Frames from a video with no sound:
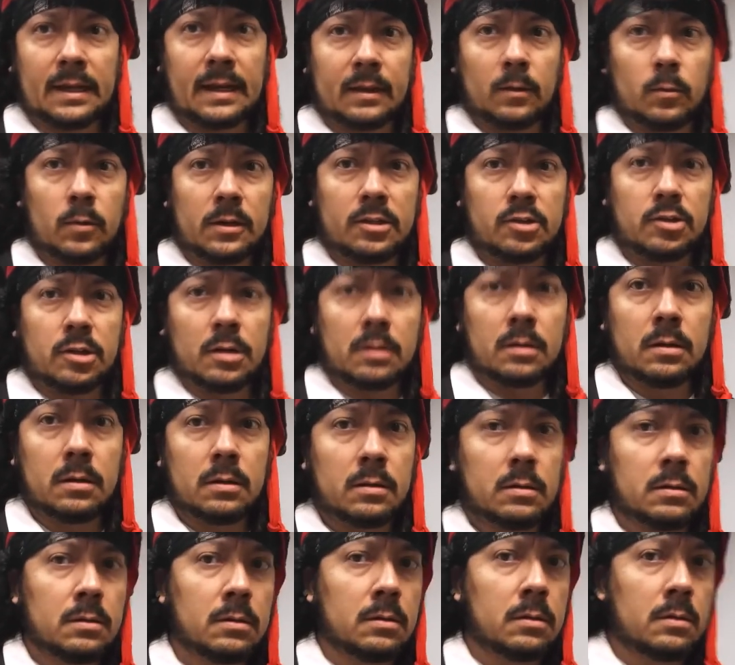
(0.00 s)
language.
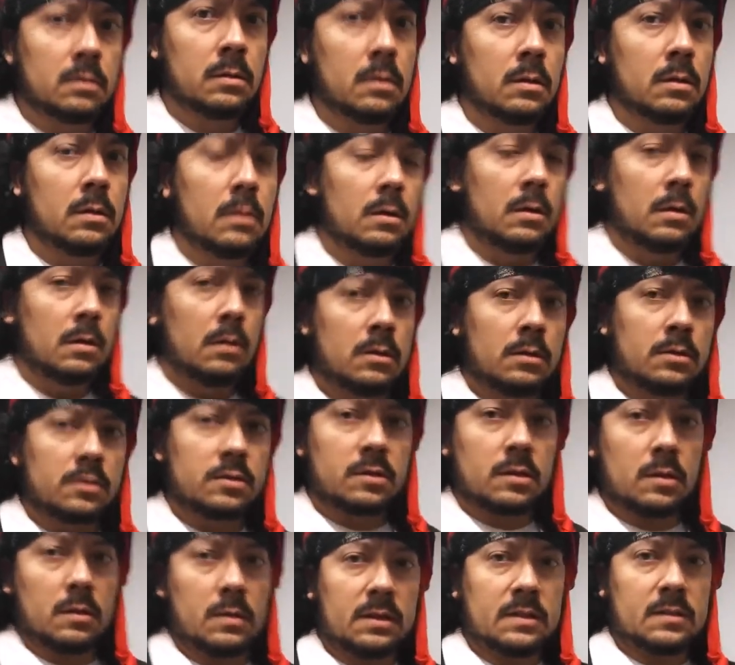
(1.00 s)

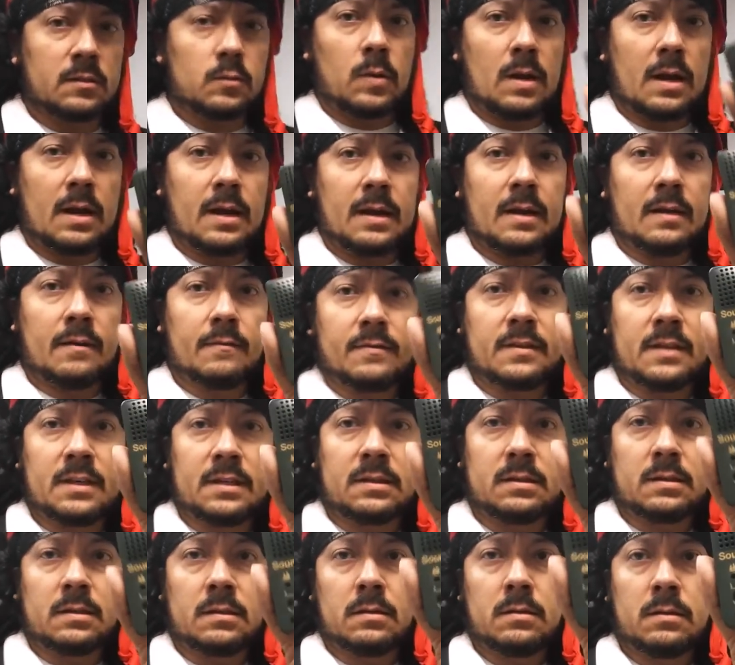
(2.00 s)
So that's why I have
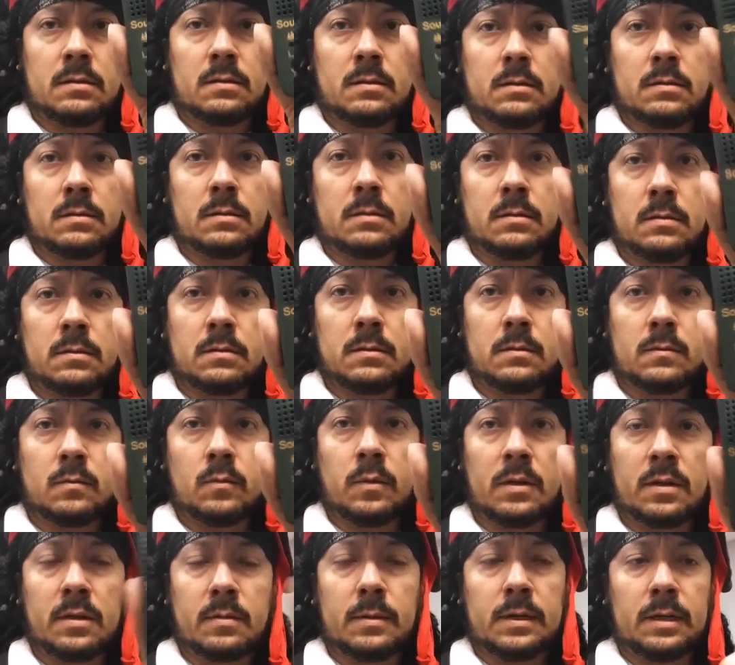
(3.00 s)
this
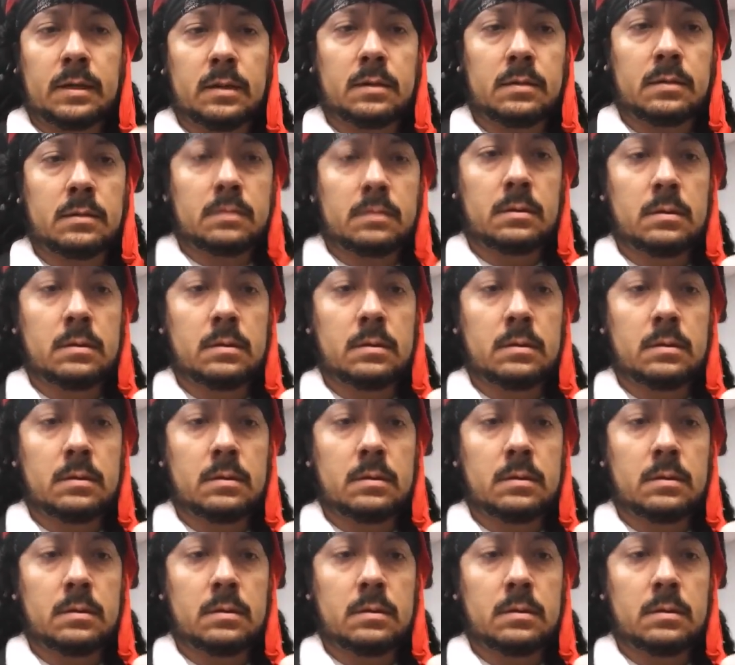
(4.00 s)
with me.